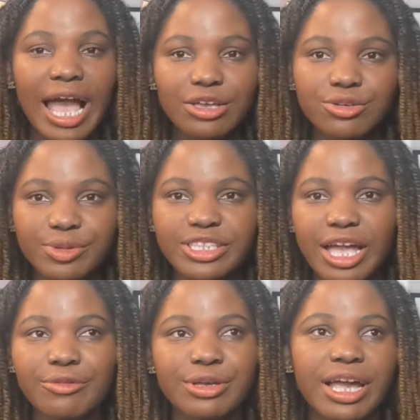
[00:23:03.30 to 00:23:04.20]
argument
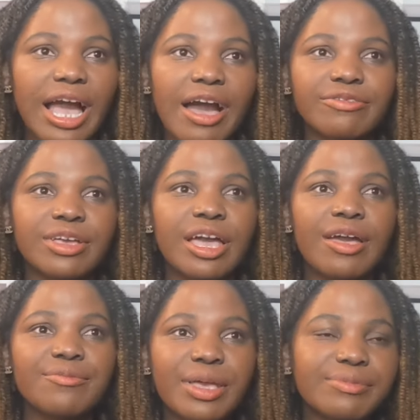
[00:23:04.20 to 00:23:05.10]
that we have,
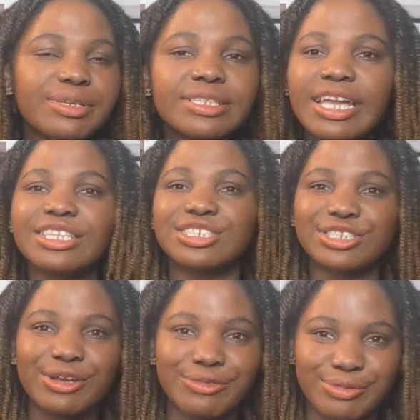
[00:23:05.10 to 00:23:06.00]
Maybe next
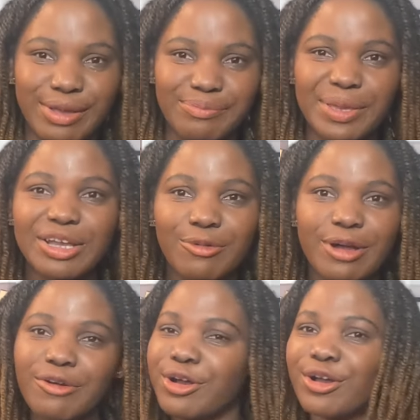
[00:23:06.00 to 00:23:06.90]
year we pick
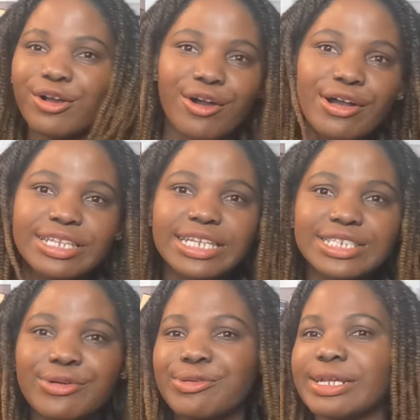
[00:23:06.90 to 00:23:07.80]
up our connection.